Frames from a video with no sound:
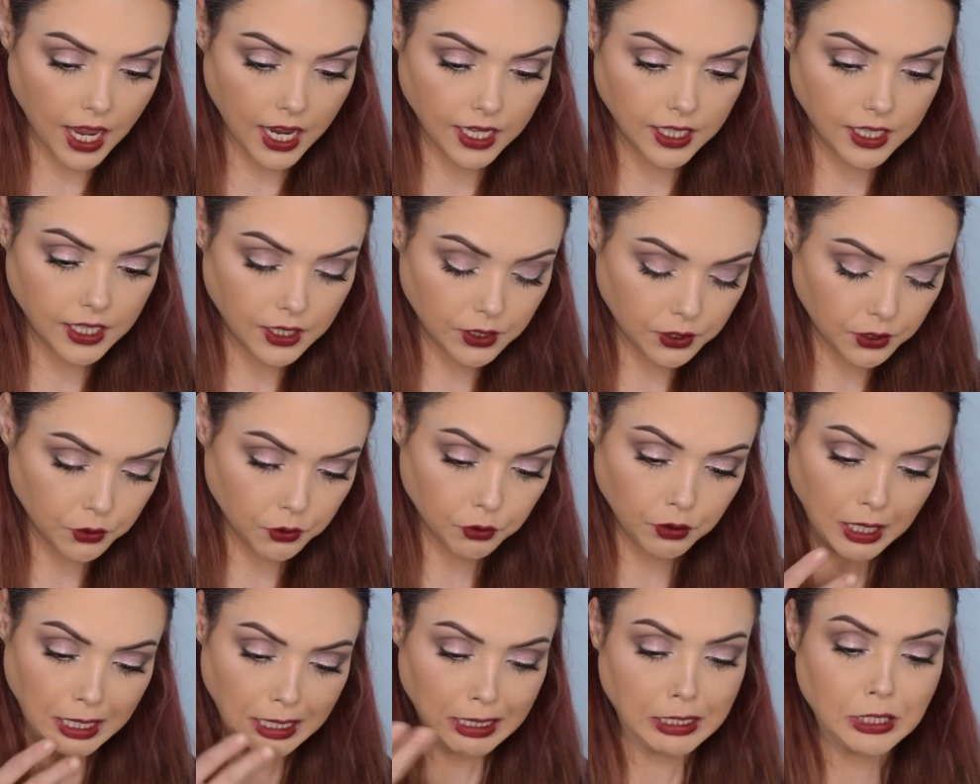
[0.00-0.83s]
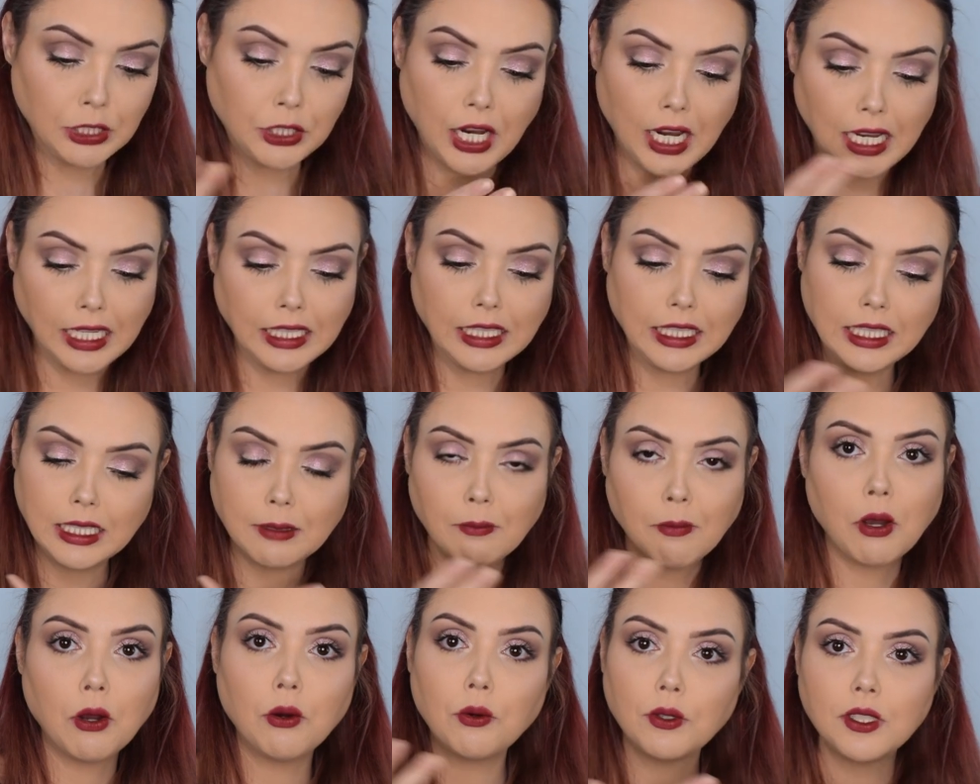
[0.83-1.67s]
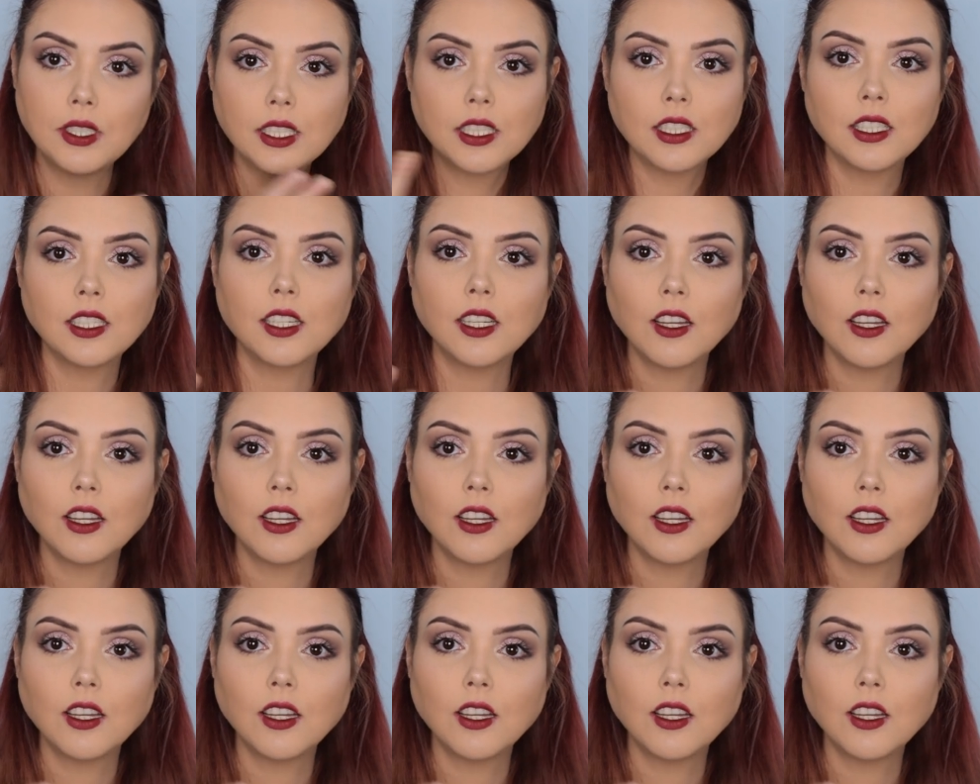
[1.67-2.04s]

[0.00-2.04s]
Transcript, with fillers: 80s who like chain smoked